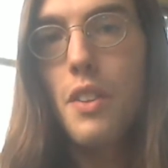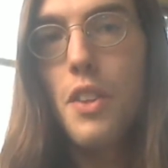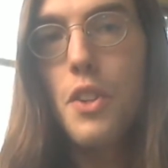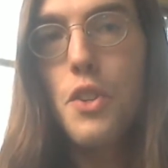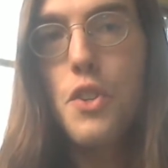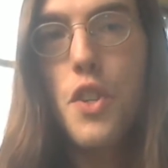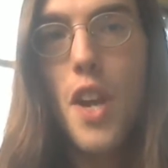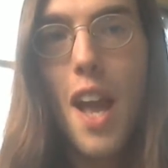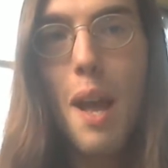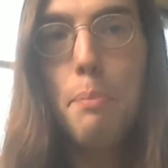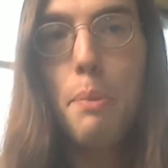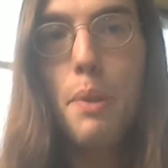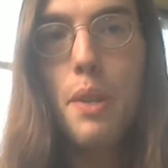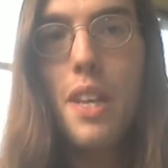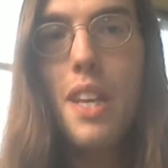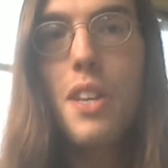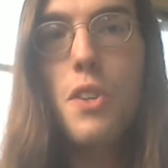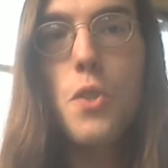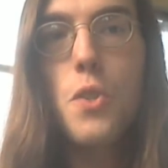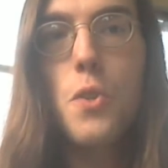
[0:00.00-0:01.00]
The
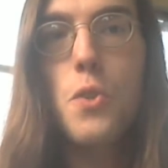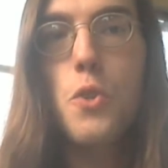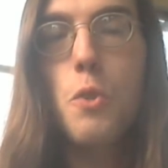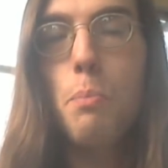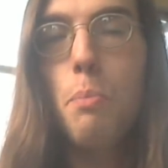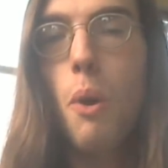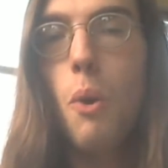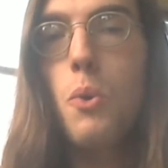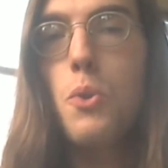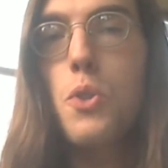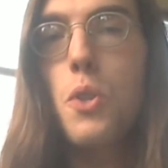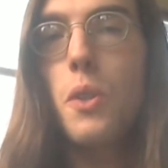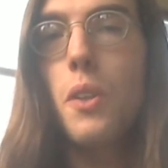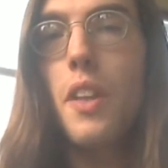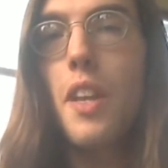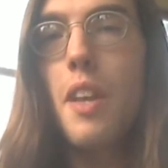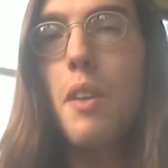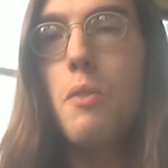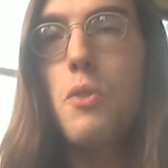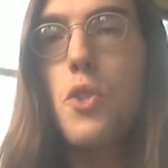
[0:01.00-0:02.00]
Japanese are
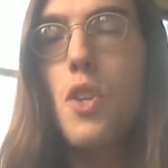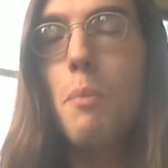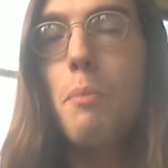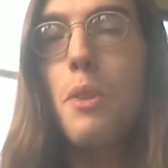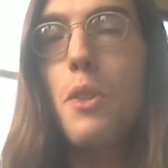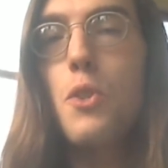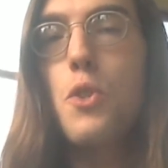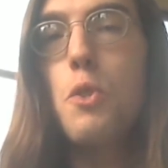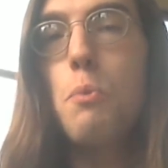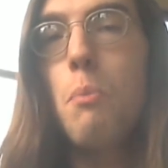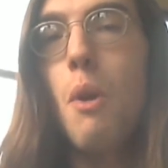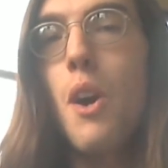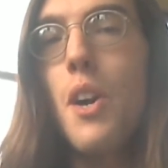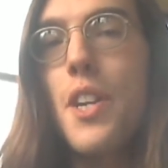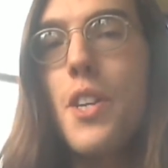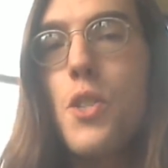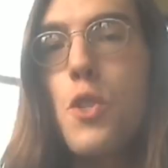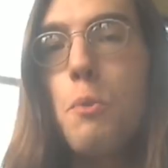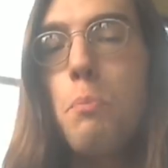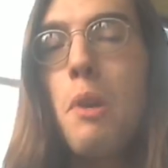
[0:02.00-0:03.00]
supposedly some of the
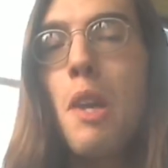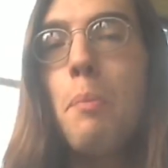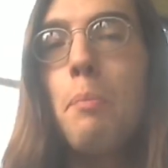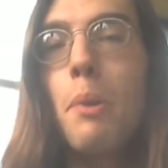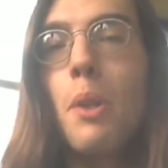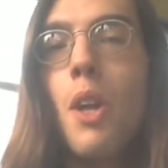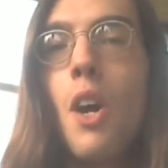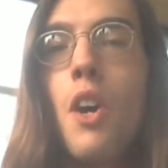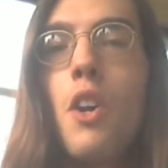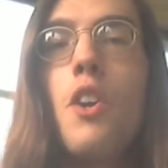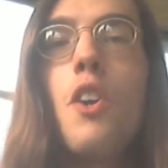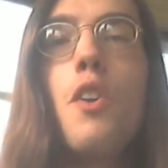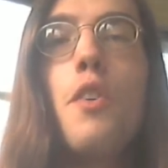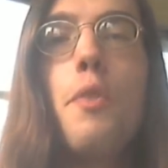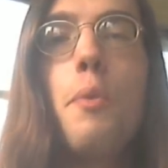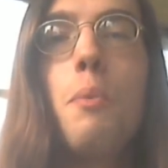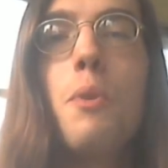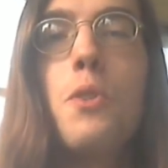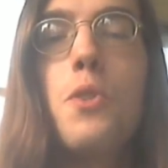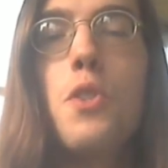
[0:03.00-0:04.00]
smartest people on
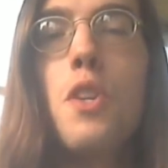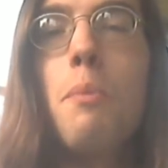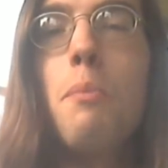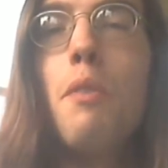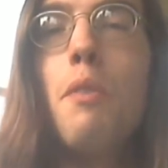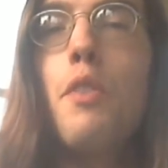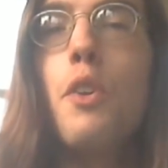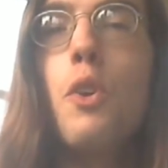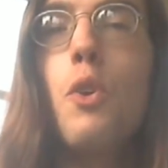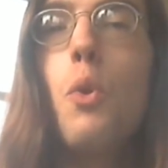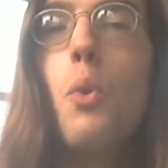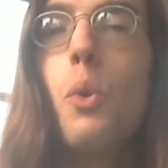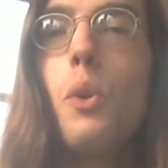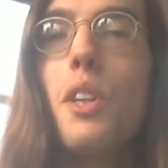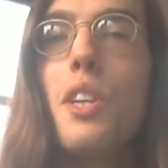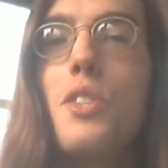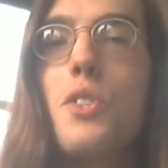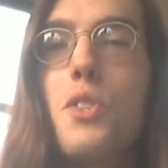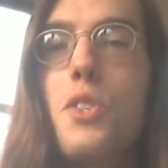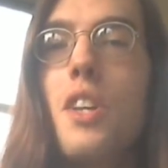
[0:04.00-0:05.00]
earth with some of the
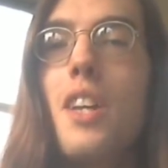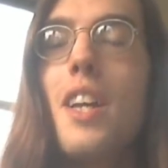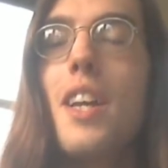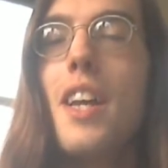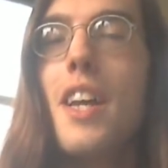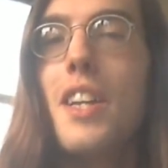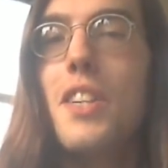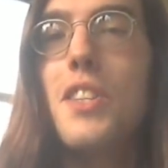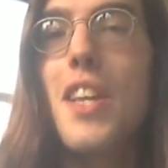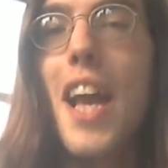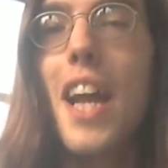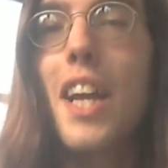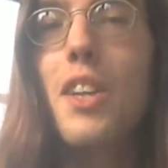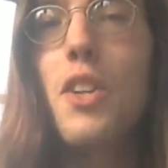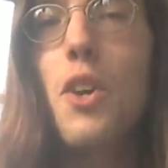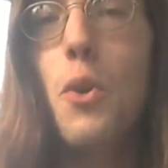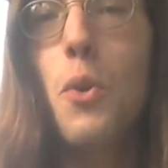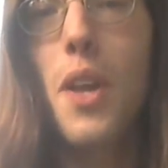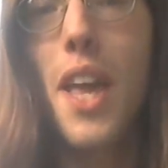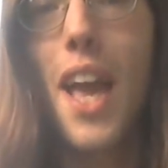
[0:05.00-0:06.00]
coolest
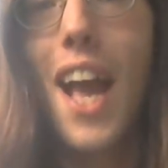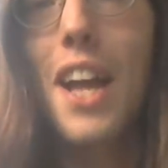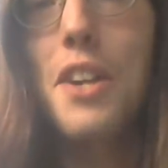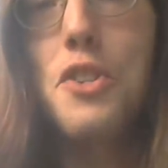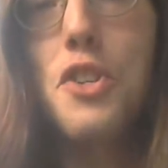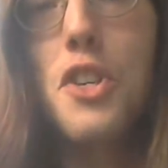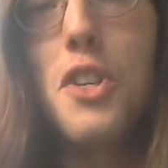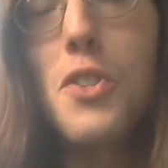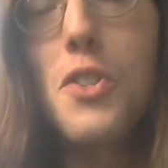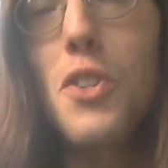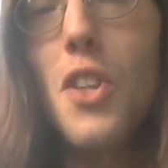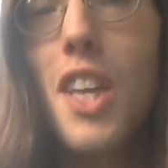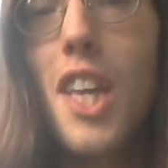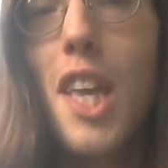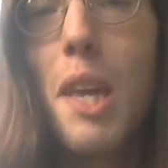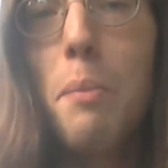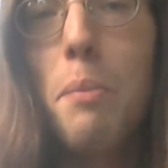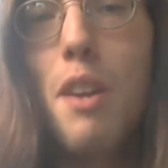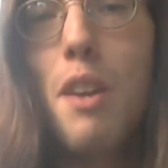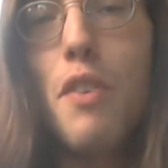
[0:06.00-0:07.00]
techno gadgets. They
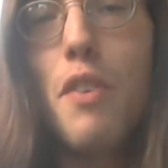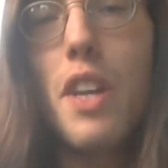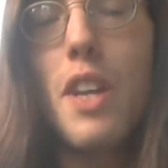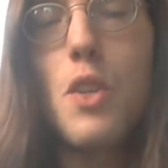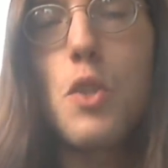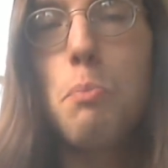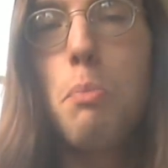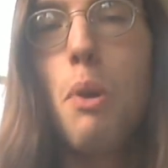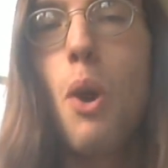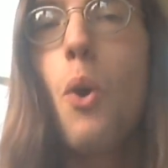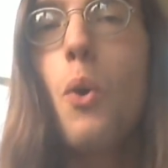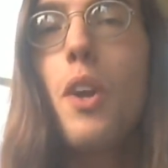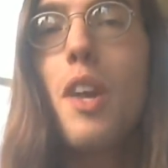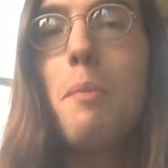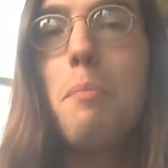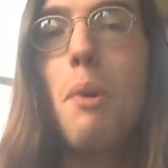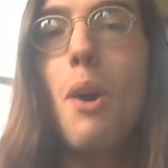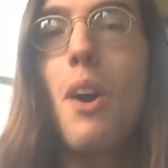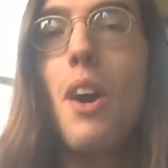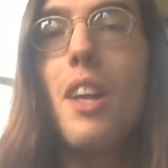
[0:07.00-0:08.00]
keep giving us
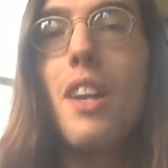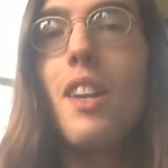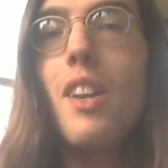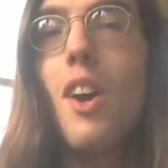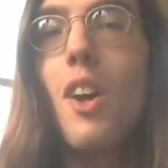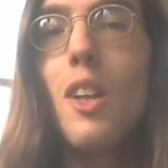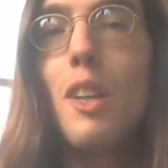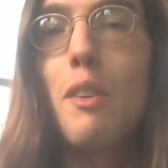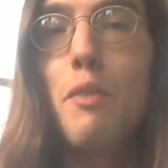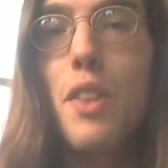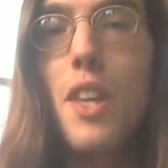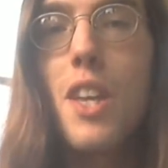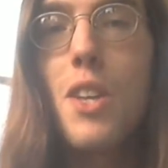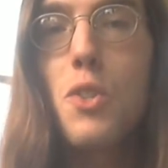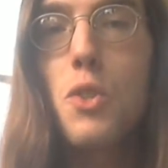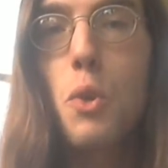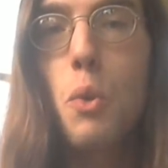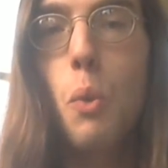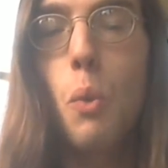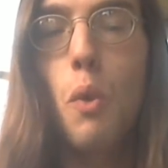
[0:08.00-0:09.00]
Pokemon and all of
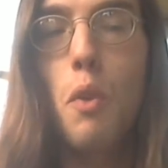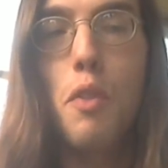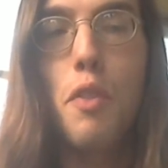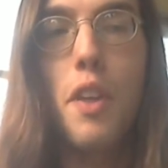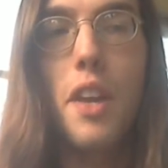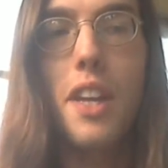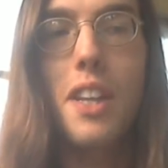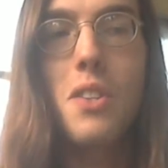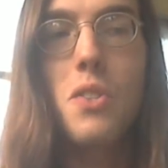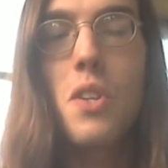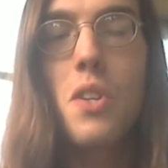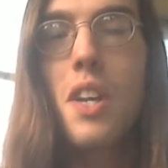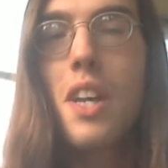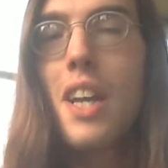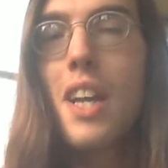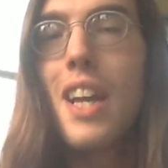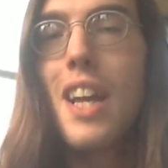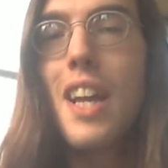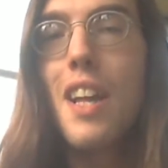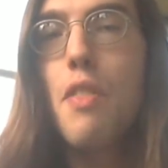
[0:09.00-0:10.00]
these cool things.
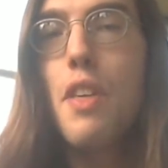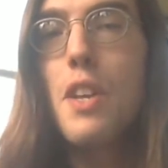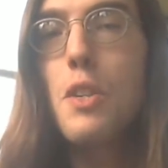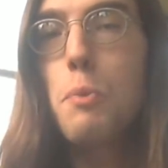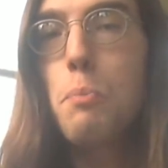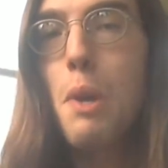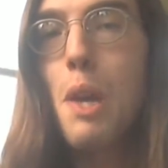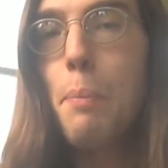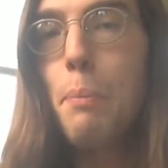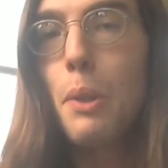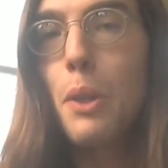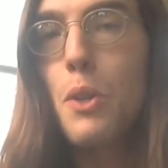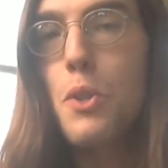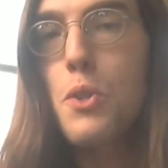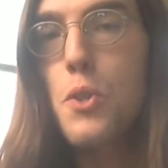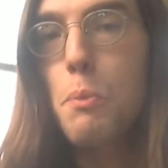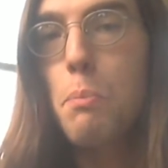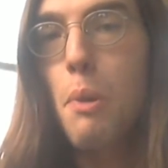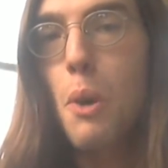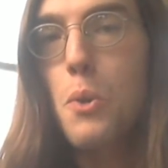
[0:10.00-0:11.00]
These people
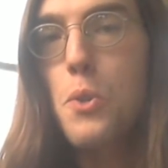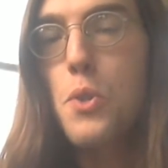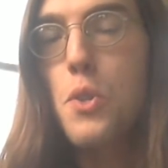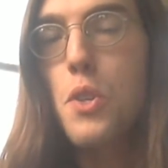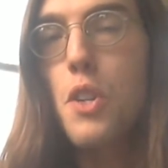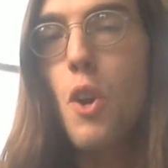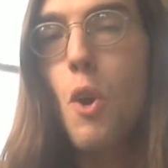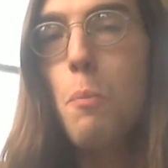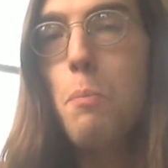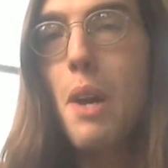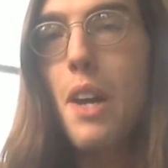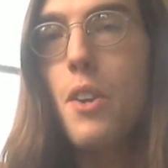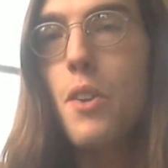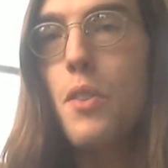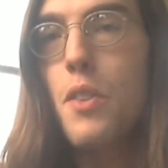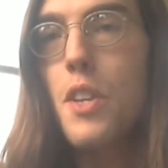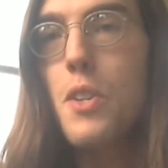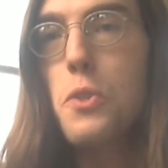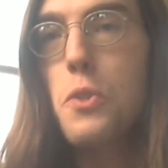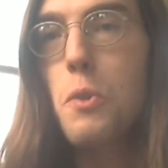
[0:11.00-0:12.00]
are supposed to know
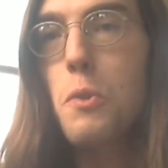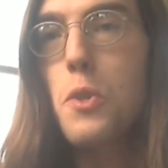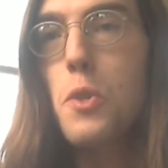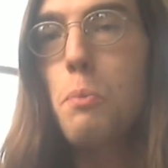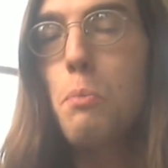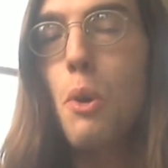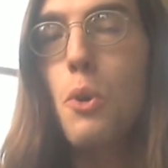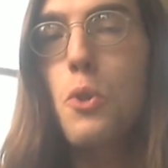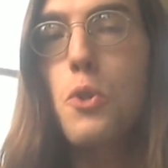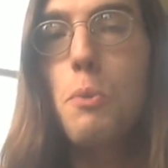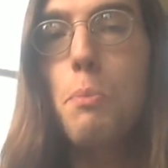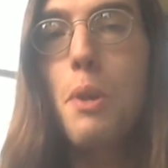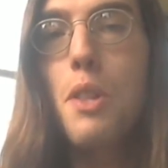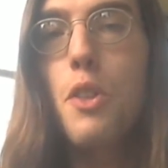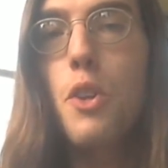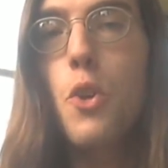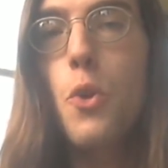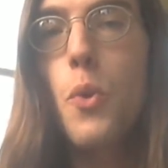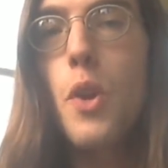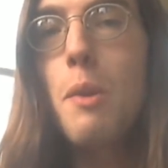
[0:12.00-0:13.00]
better. These are supposed to
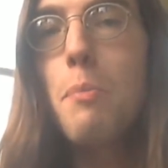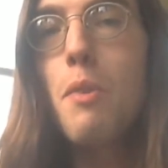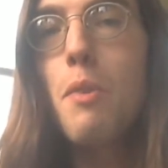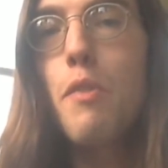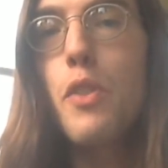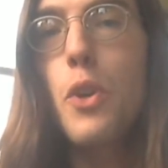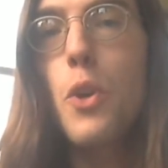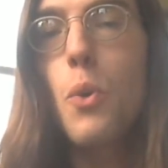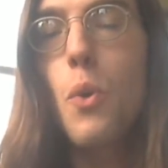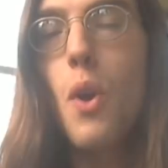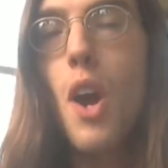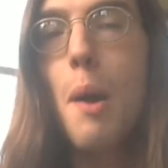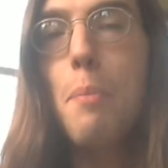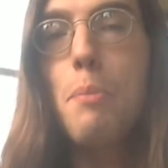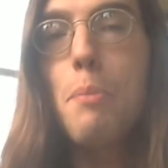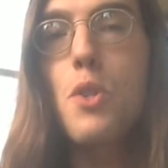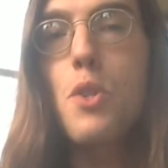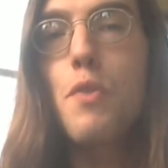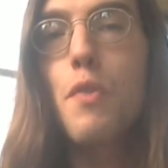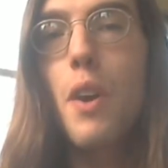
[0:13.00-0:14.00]
be the cream of the
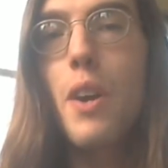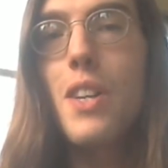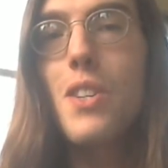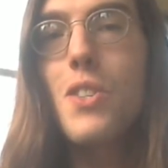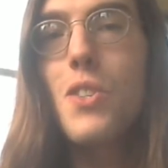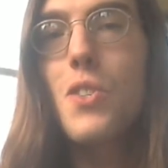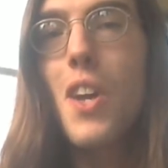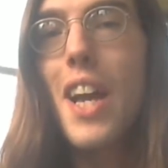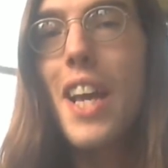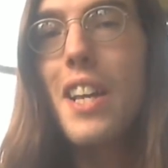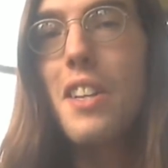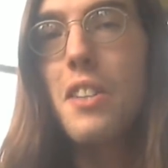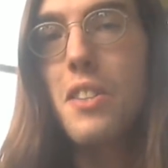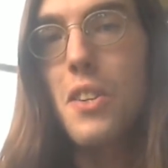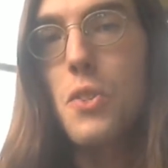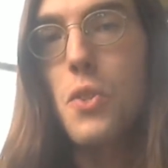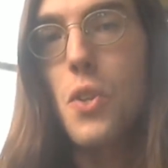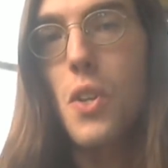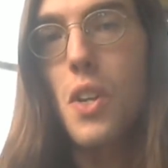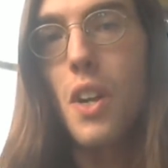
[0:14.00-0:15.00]
crop as far as
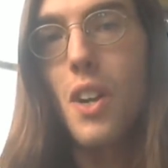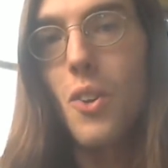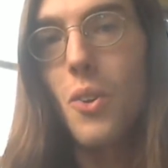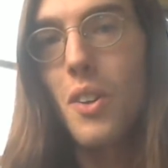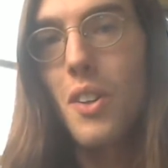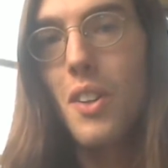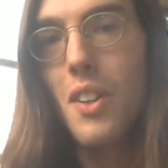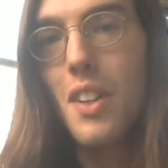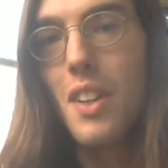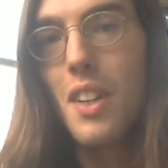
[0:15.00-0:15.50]
scientists go.